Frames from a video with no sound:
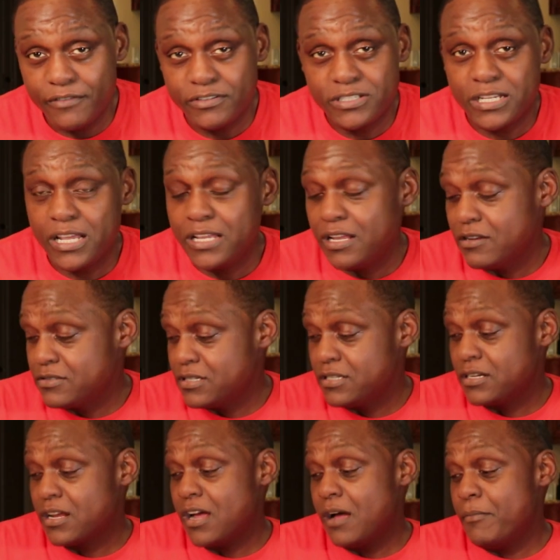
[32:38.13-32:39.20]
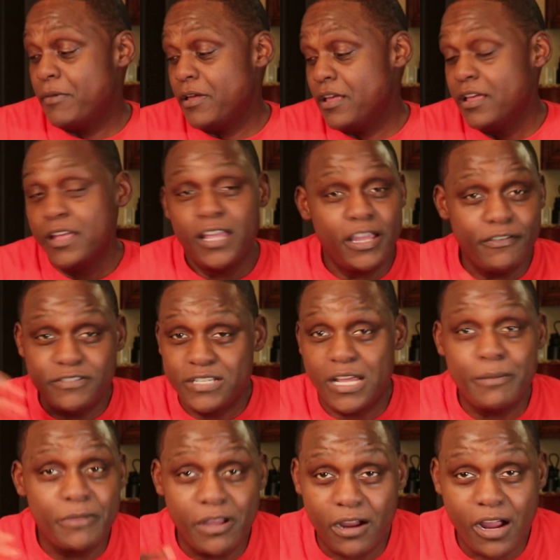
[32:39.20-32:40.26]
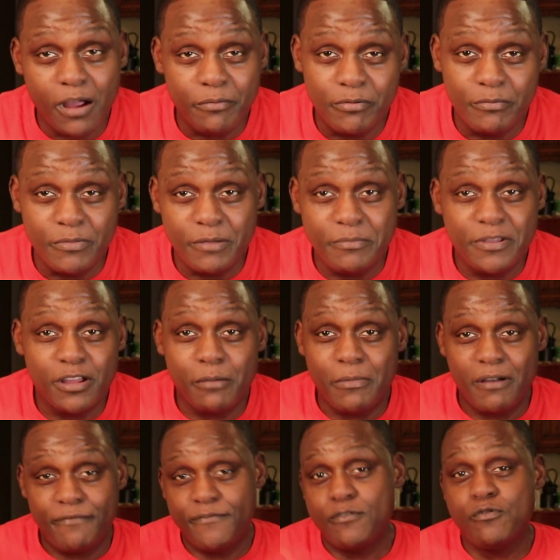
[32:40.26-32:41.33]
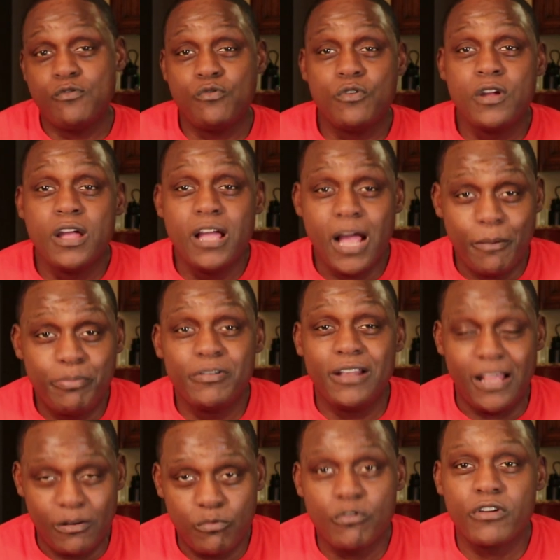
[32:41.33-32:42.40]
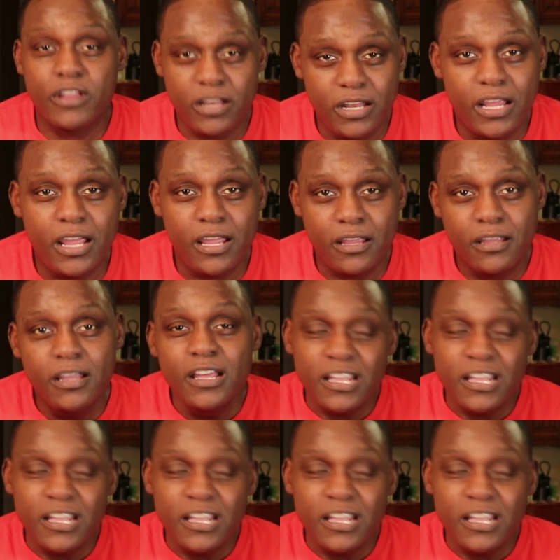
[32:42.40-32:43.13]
Every time y'all send a comment, every time y'all compliment me on my food, I put a lot of work in that.